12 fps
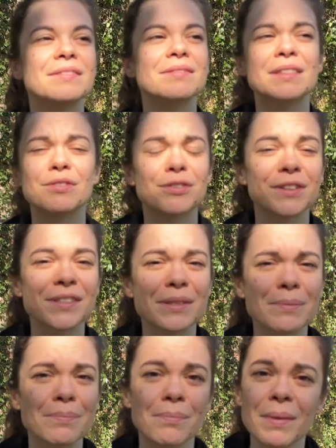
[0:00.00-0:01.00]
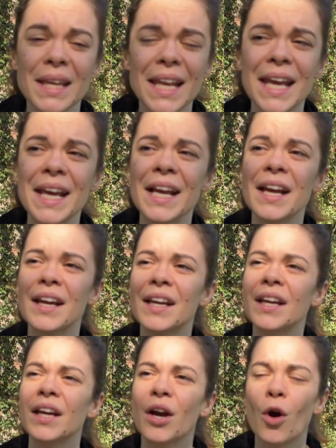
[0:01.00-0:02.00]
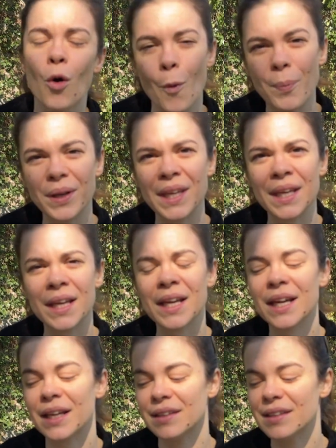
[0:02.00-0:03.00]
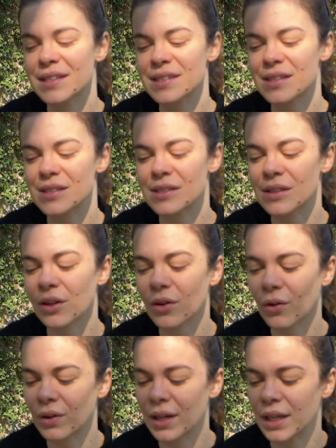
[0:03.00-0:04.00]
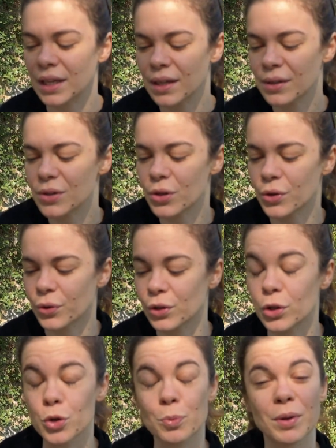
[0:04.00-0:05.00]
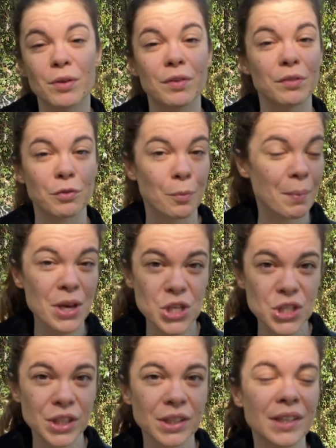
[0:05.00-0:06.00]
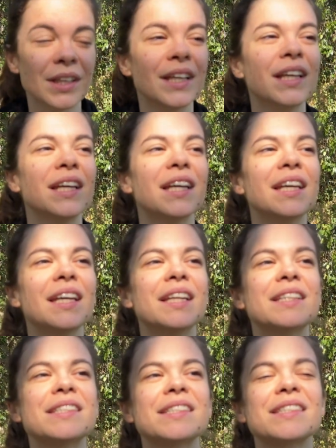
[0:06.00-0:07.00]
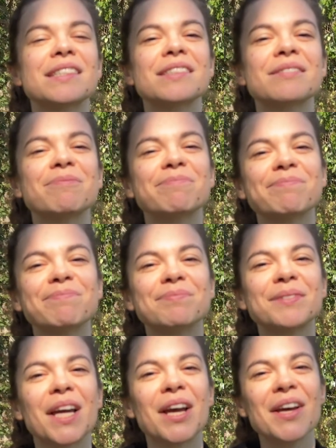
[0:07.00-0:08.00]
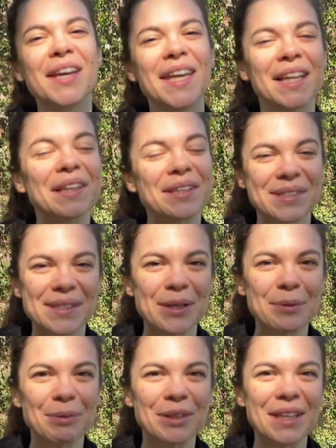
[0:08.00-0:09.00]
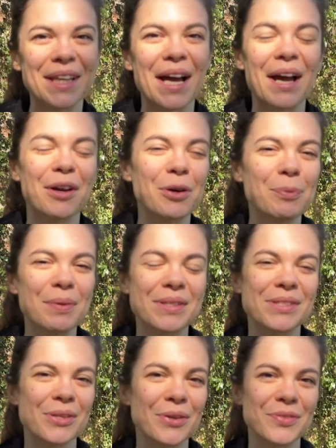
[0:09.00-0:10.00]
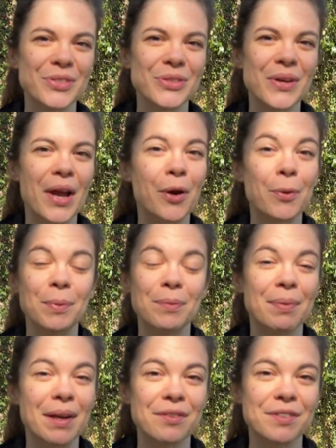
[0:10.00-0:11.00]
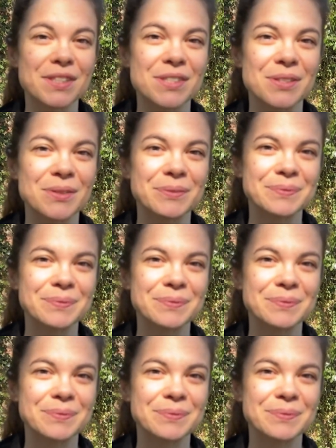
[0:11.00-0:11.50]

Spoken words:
different meaning, opening. And this is not only a little bit of information. It's a healing ceremony. I hope it serves you. I hope it benefits you.